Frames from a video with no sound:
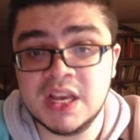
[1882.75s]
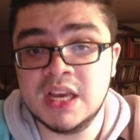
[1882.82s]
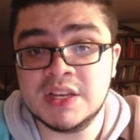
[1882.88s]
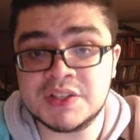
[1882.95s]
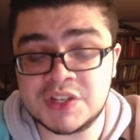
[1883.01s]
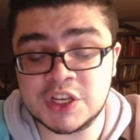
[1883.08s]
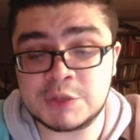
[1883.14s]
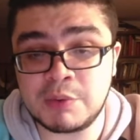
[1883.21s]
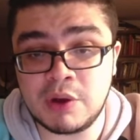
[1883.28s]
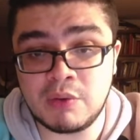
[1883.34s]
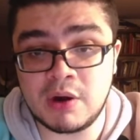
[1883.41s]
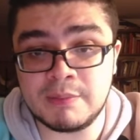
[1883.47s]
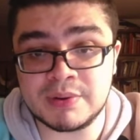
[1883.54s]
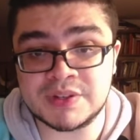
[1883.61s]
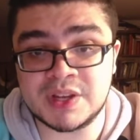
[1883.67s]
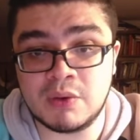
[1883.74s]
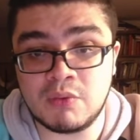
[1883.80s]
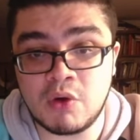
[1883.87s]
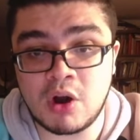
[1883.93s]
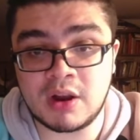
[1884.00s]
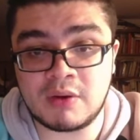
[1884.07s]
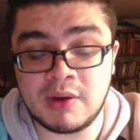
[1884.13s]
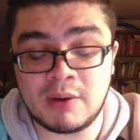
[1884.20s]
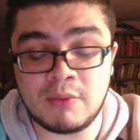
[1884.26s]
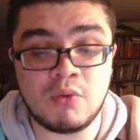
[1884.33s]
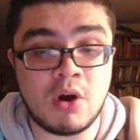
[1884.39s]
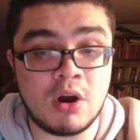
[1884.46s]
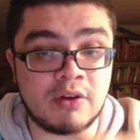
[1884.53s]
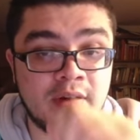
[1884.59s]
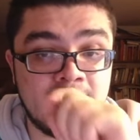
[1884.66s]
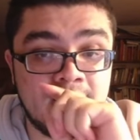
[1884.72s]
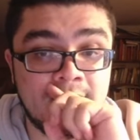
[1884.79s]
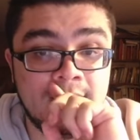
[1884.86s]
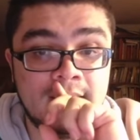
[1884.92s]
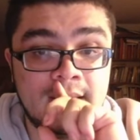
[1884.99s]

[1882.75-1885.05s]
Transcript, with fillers: six point one percent walk walk rate.